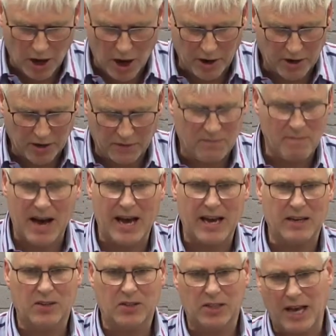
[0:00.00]
out of
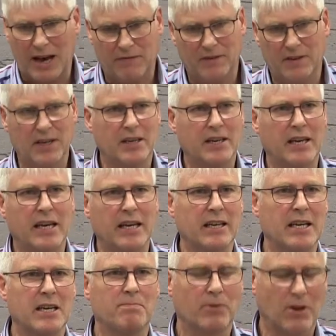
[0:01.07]
my 70 to
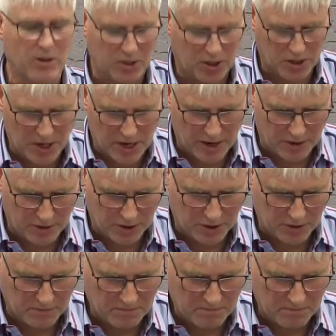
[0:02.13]
80 plus years.